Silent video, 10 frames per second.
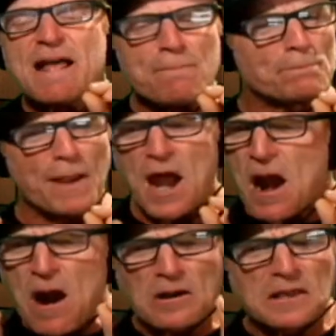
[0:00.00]

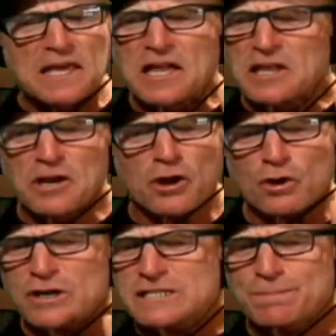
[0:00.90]
barely a little
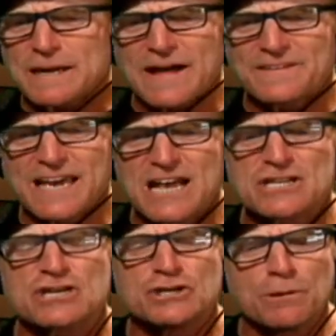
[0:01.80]
crispy on the
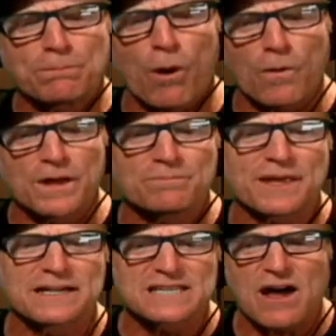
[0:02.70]
edges. You pull them
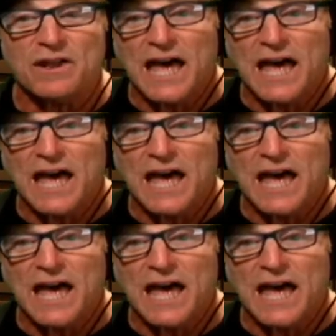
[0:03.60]
things out.